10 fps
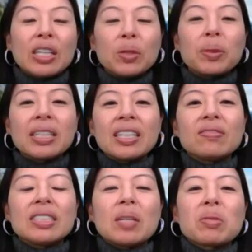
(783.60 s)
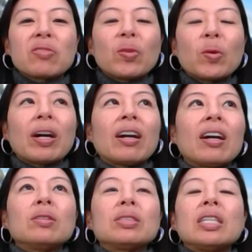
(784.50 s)
that you would give tips for
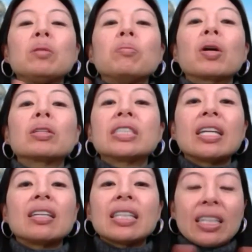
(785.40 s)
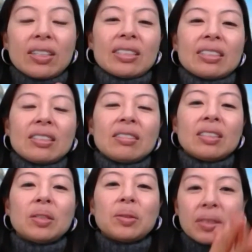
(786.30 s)
those emerging leaders
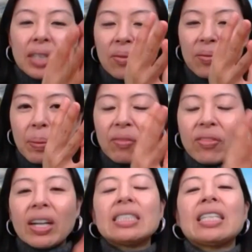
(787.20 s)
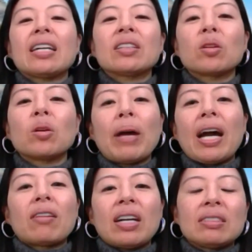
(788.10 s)
who come from a very technical
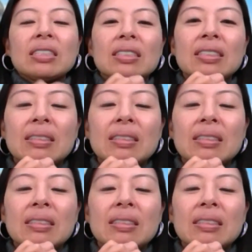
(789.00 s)
background?